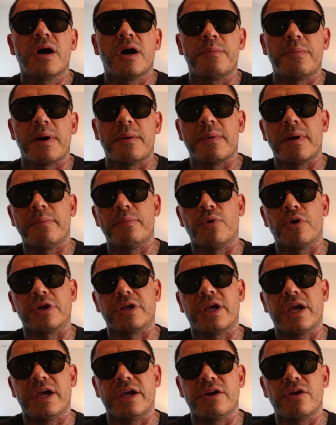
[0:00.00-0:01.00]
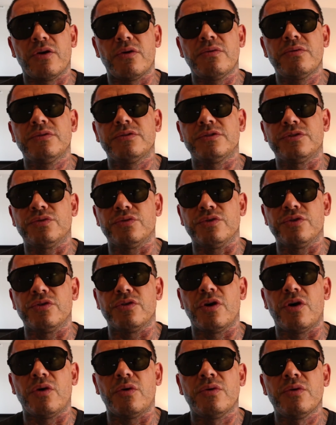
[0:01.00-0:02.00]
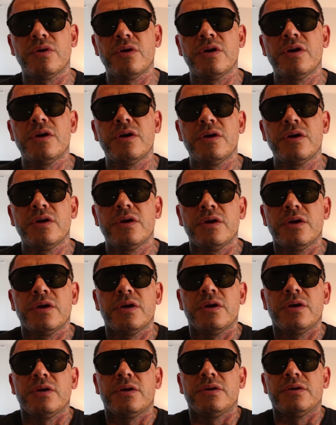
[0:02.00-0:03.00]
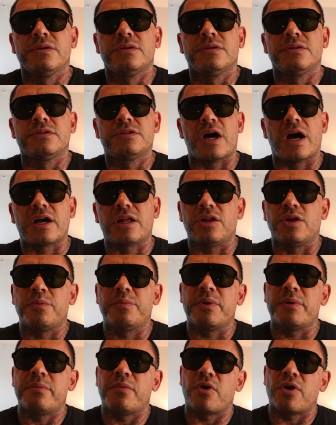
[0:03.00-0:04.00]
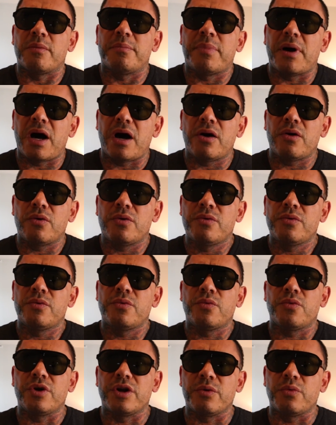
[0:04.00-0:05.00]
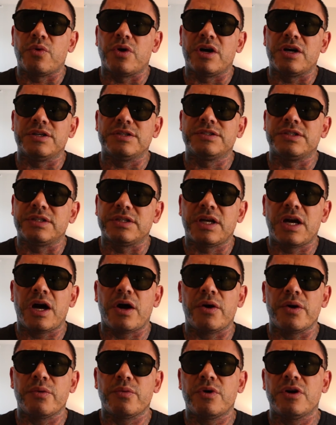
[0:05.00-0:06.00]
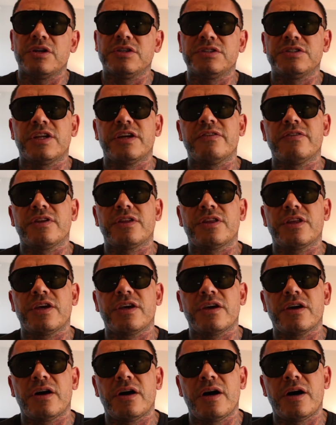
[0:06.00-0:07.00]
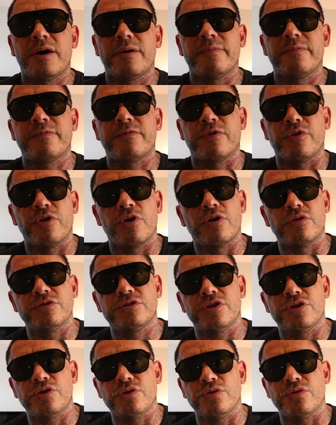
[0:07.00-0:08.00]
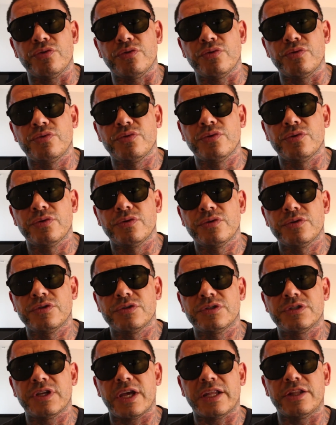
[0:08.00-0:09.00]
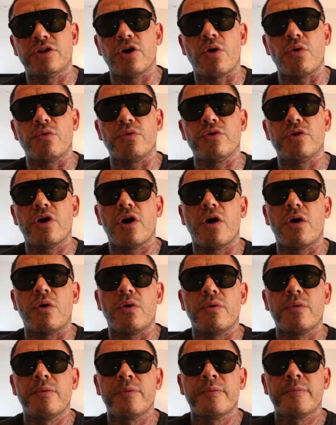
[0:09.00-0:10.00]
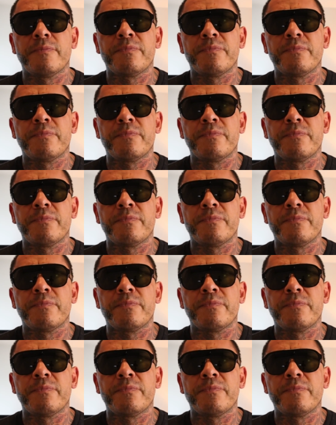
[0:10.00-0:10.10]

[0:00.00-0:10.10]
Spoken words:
about my boy KATO to, you know, talk a little bit more about what it was and how it was and everything. For those of you that don't know,